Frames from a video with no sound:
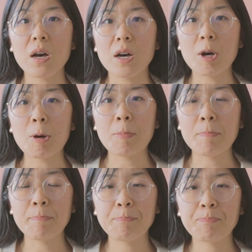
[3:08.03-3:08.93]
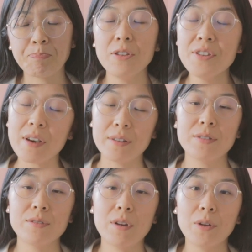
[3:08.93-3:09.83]
um, and
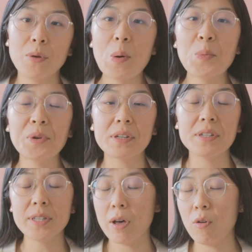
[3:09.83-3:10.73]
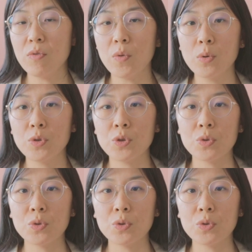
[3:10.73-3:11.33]
yes, I know it is helpful